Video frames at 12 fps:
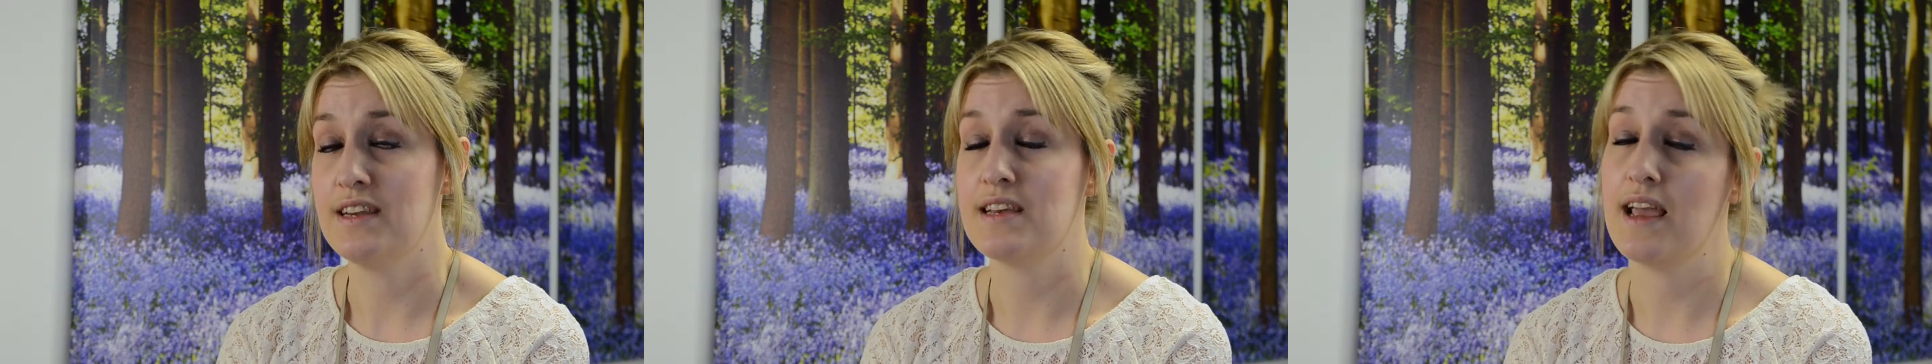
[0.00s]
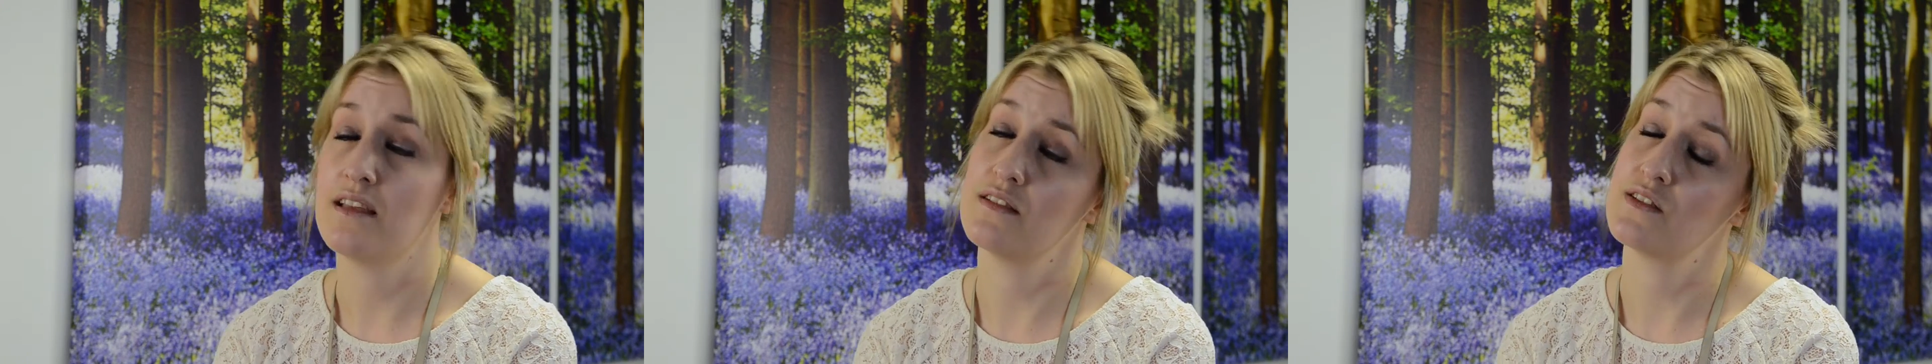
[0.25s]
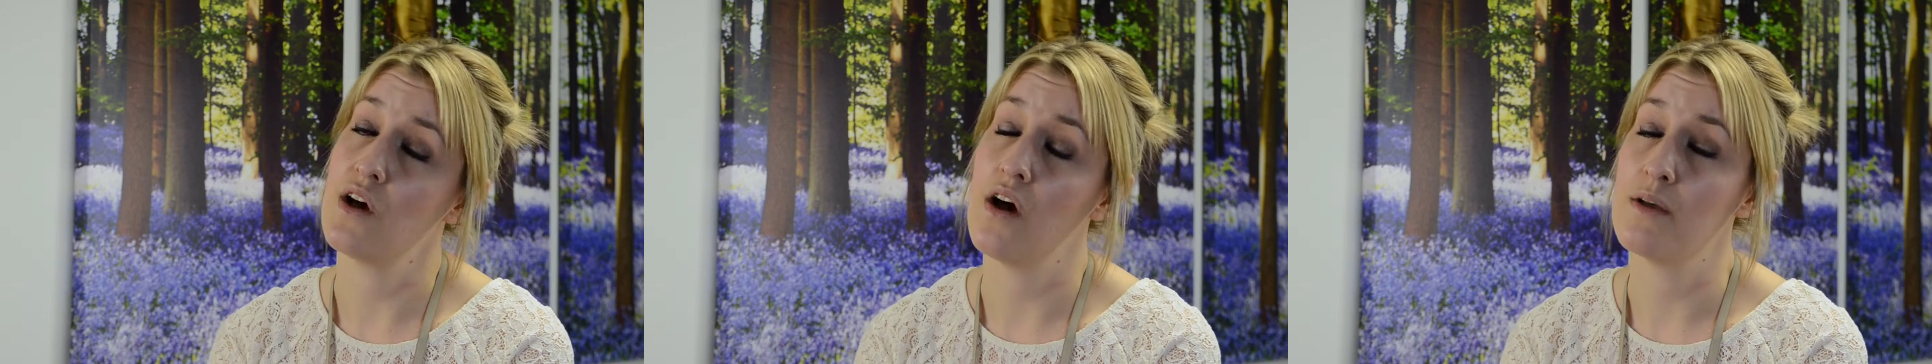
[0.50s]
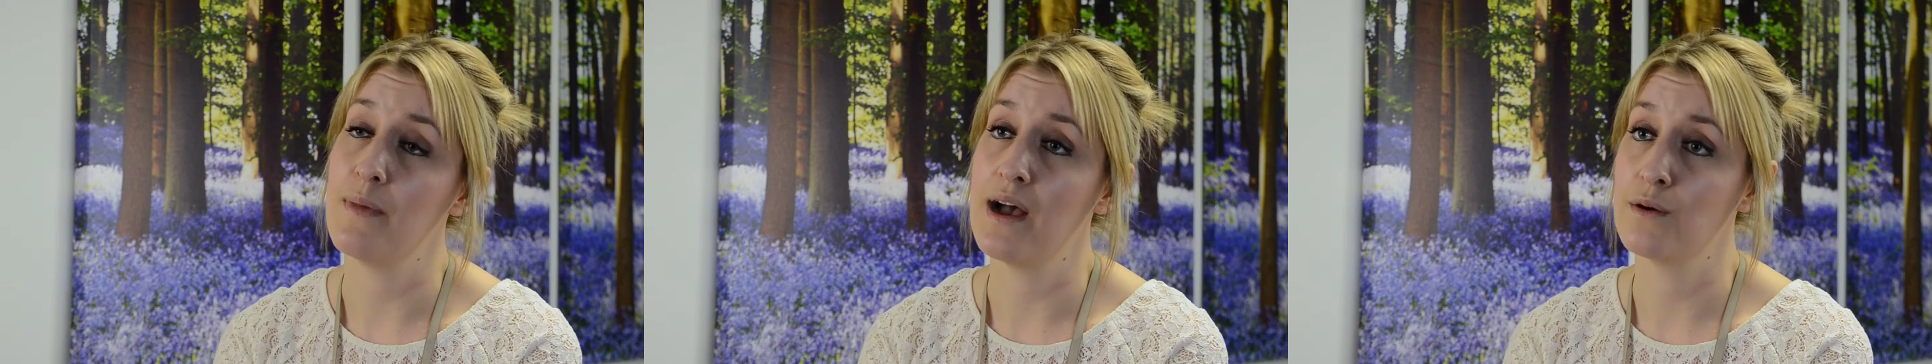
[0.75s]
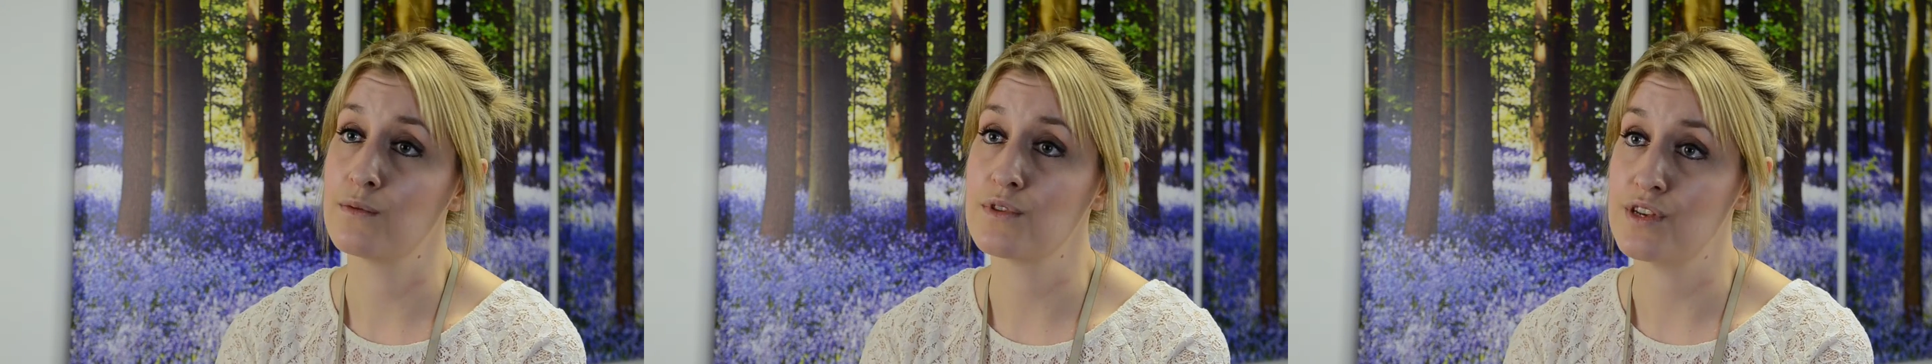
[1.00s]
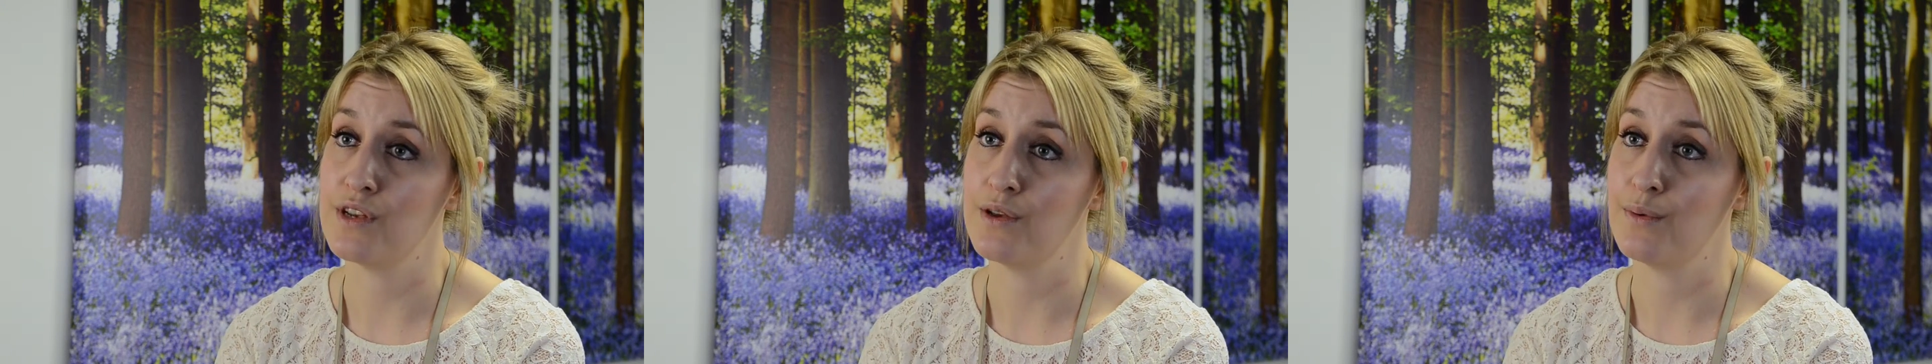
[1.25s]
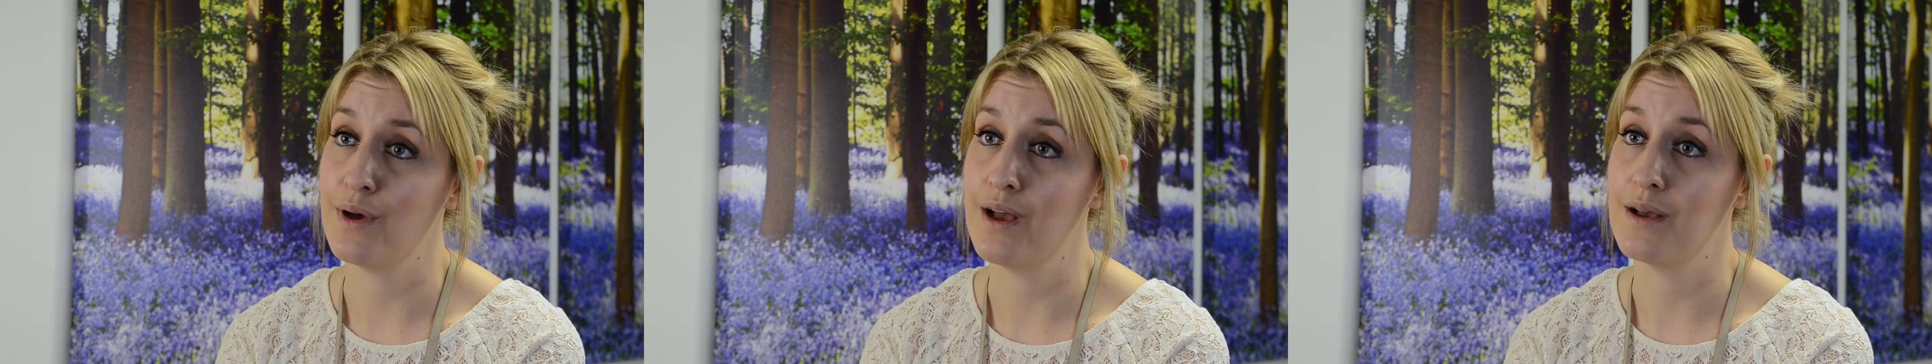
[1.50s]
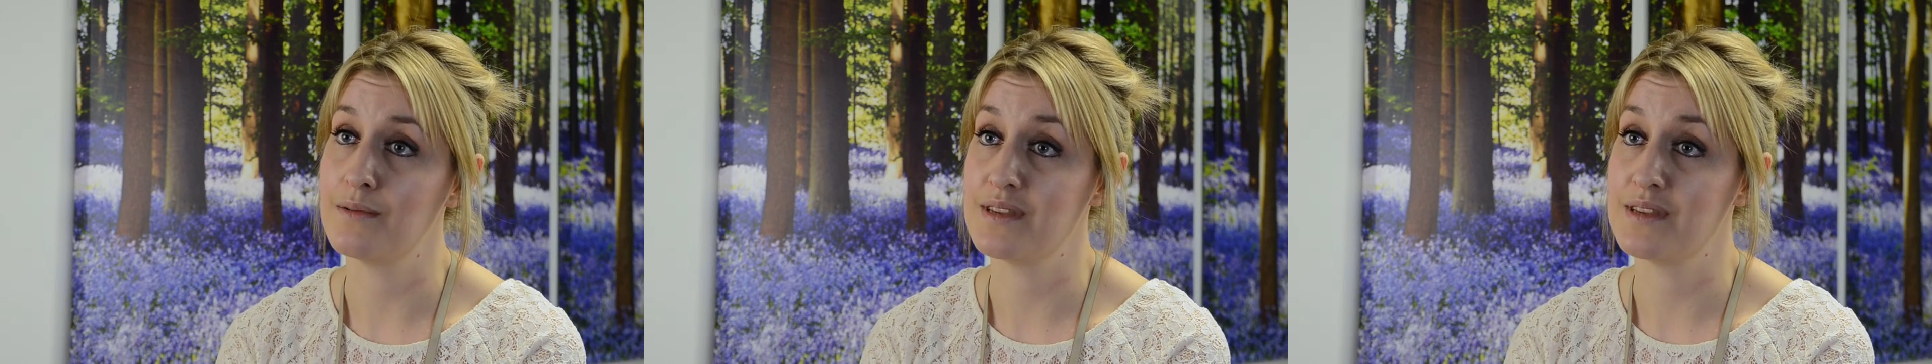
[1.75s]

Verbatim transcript: take the time out to uh,